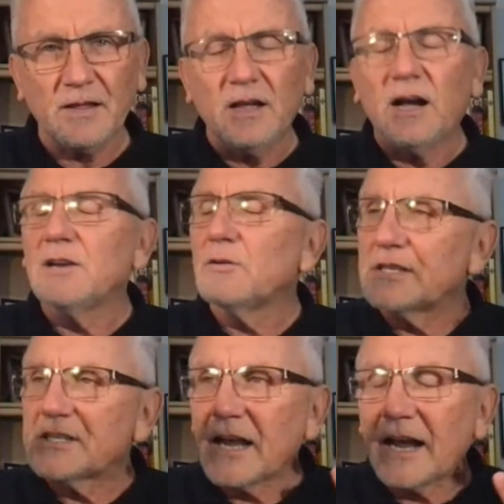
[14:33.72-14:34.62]
I know
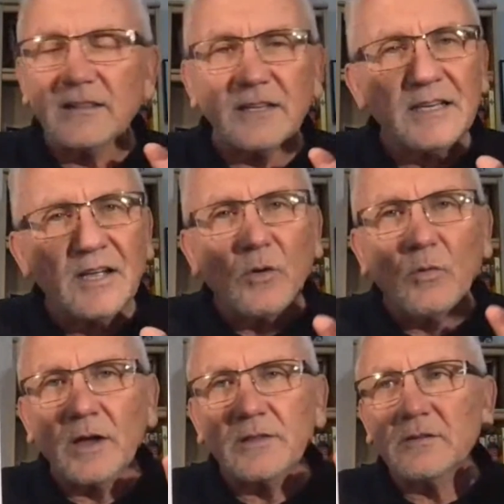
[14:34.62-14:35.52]
exactly
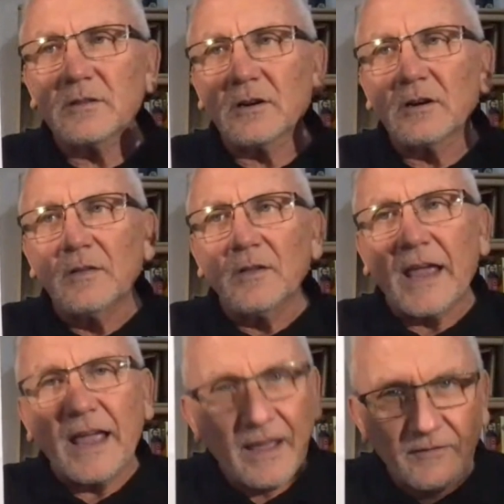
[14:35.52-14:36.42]
whether they're
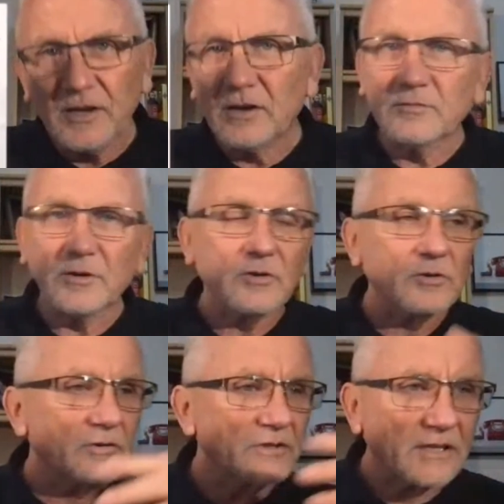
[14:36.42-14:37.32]
heavy on
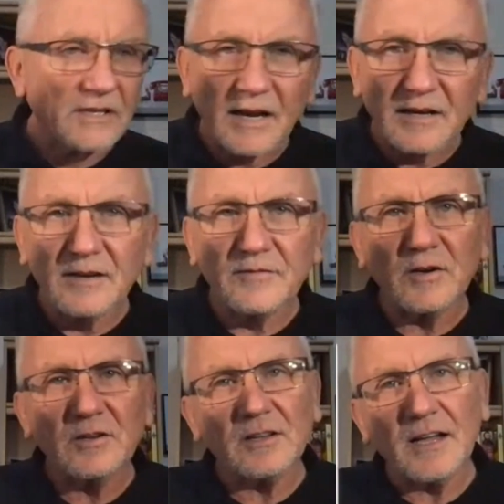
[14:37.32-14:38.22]
recruiters and not enough on
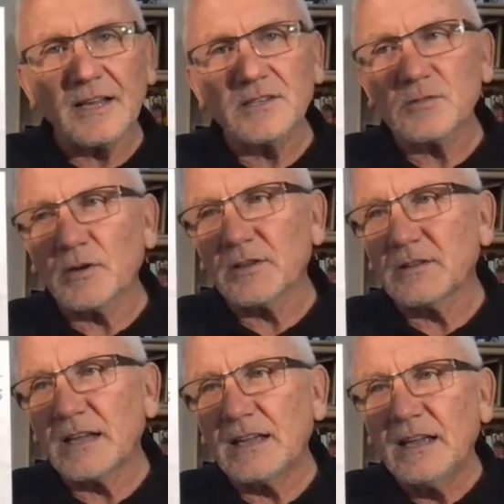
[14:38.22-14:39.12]
clients, whether
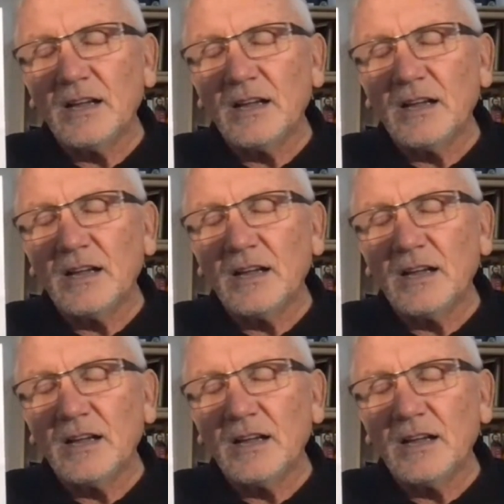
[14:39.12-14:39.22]
they